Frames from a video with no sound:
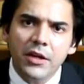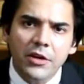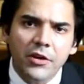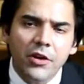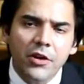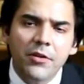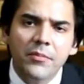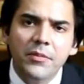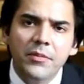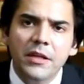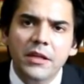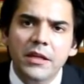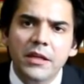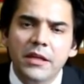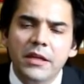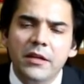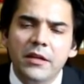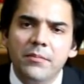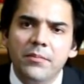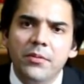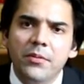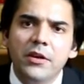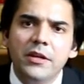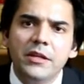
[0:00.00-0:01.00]
nominee
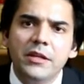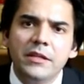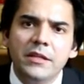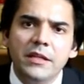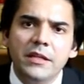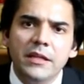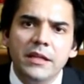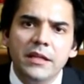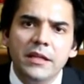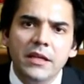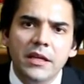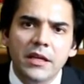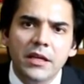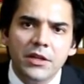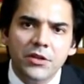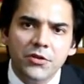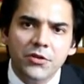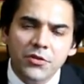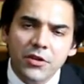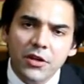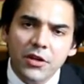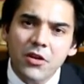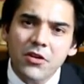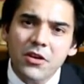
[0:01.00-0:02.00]
and appointee,
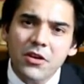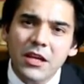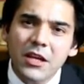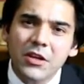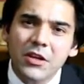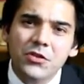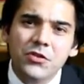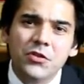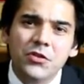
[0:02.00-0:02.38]
you cannot